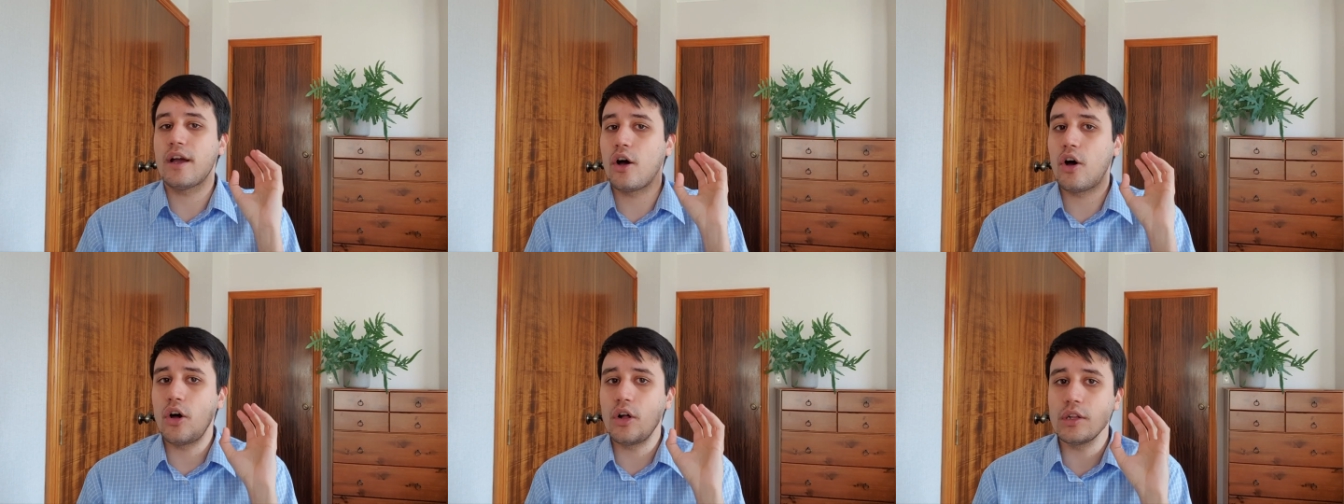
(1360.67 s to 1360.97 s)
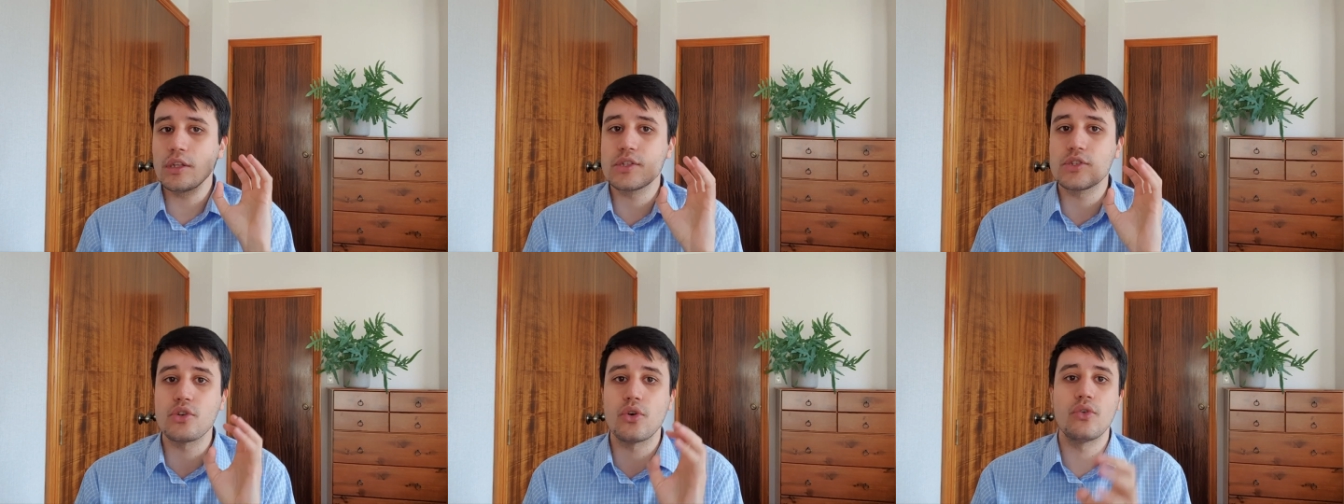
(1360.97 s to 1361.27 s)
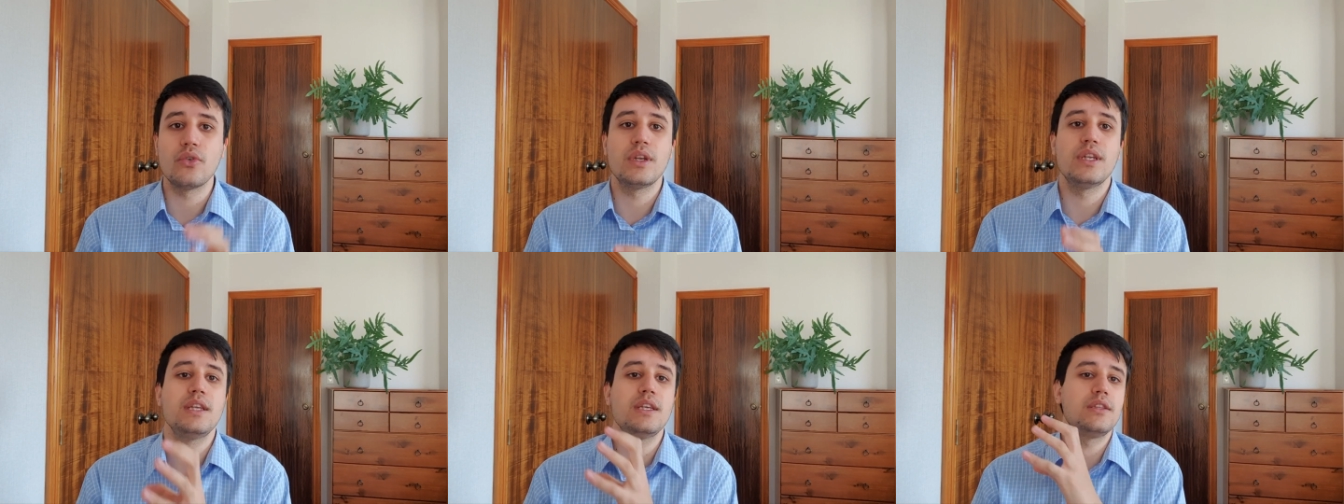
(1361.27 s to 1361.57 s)
We
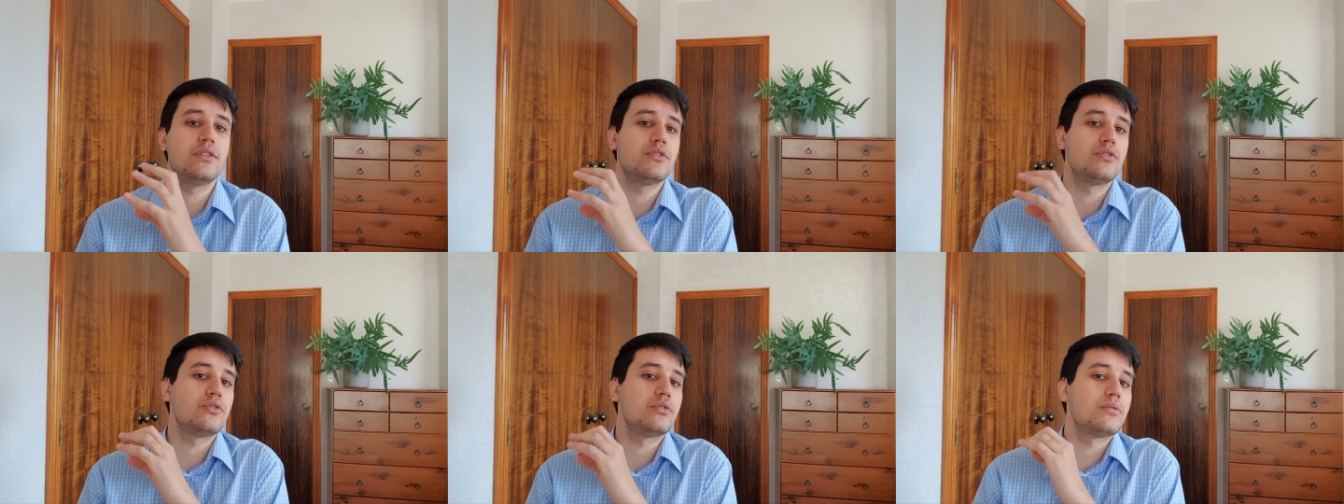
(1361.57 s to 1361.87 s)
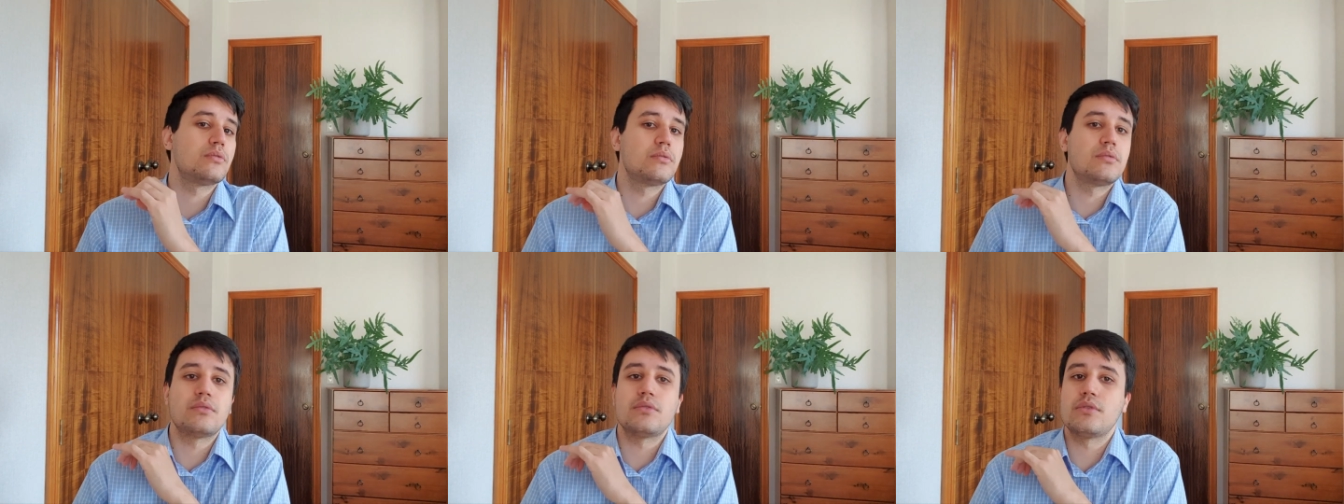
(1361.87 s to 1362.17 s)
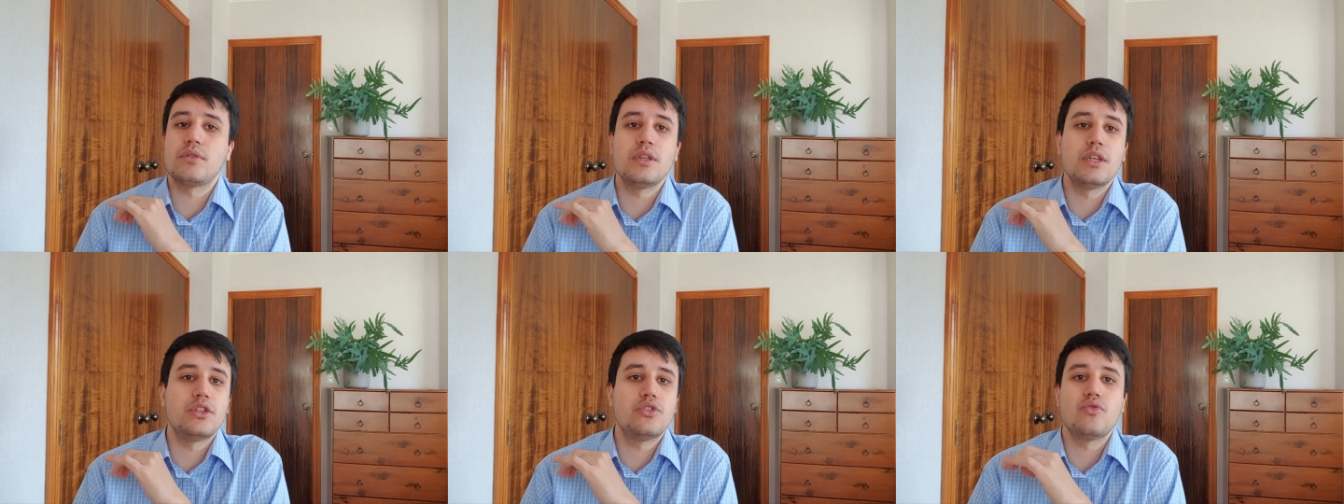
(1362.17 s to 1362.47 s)
also need
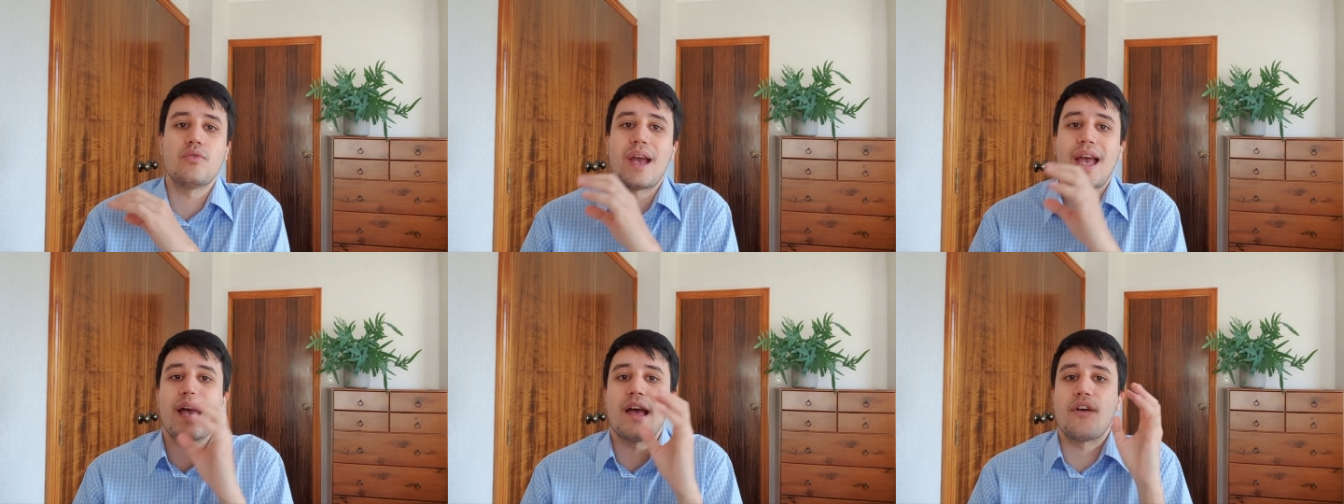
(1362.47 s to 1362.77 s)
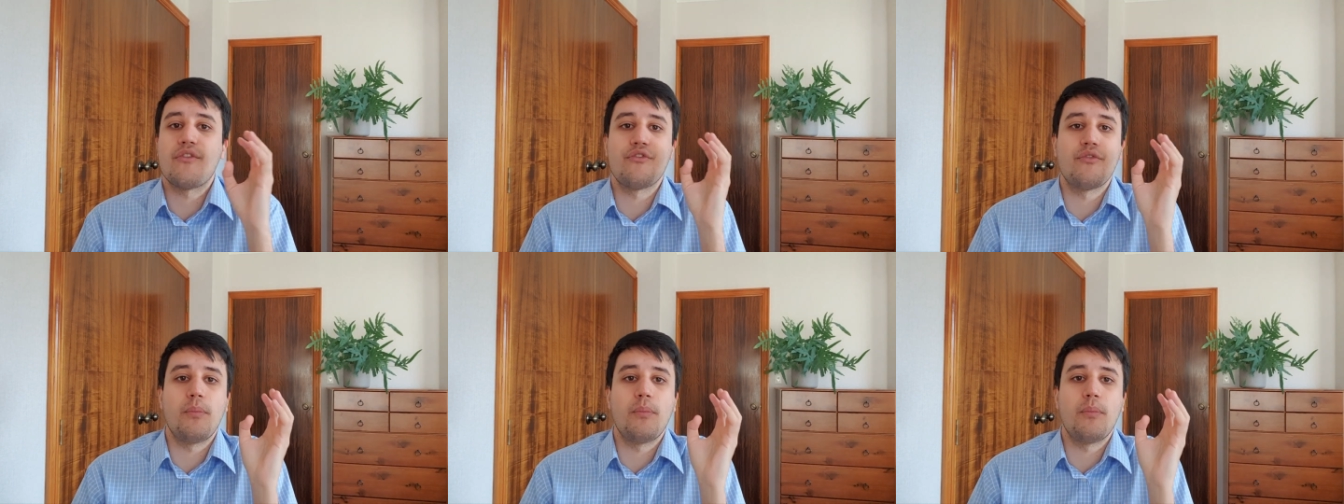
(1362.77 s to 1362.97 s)
to